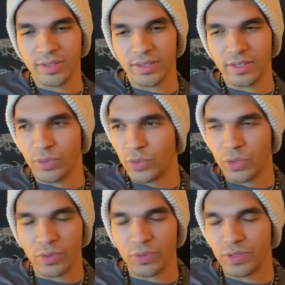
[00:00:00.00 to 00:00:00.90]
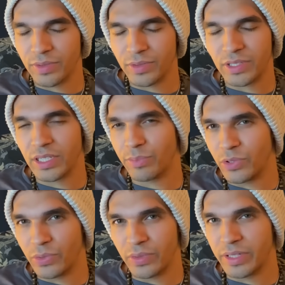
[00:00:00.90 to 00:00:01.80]
you know, we're
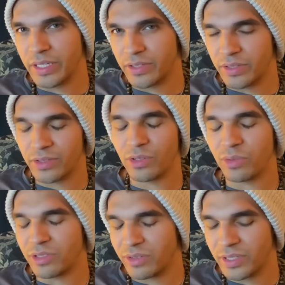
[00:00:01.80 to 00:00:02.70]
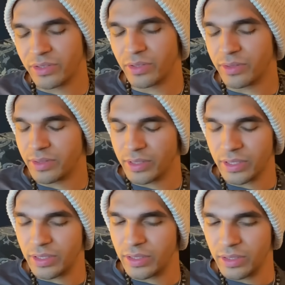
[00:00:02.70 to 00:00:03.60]
skeptical in nature as humans, right? So it's like,